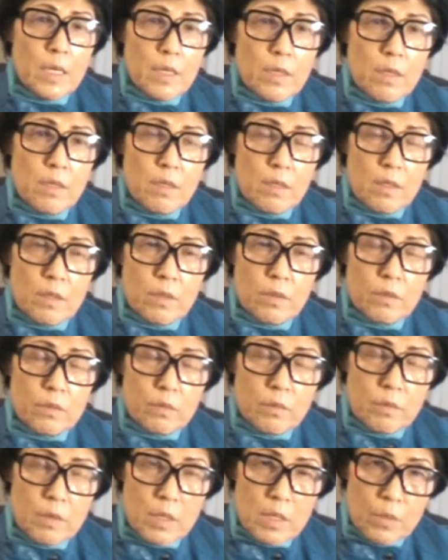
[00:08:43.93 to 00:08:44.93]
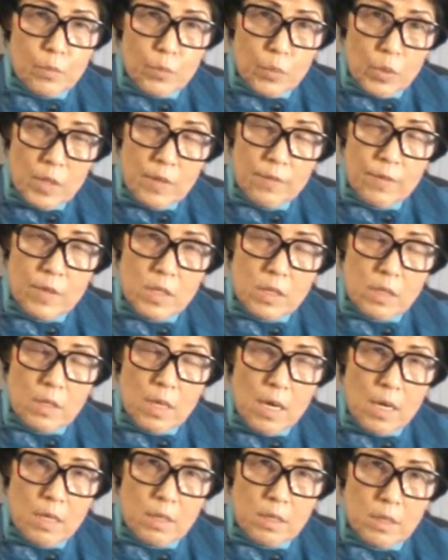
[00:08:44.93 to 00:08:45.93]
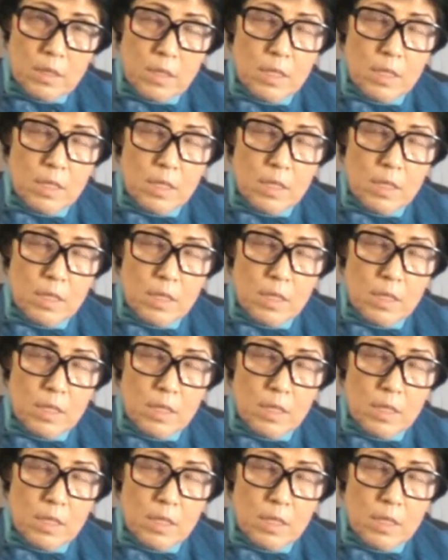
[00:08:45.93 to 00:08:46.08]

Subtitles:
either with previous heart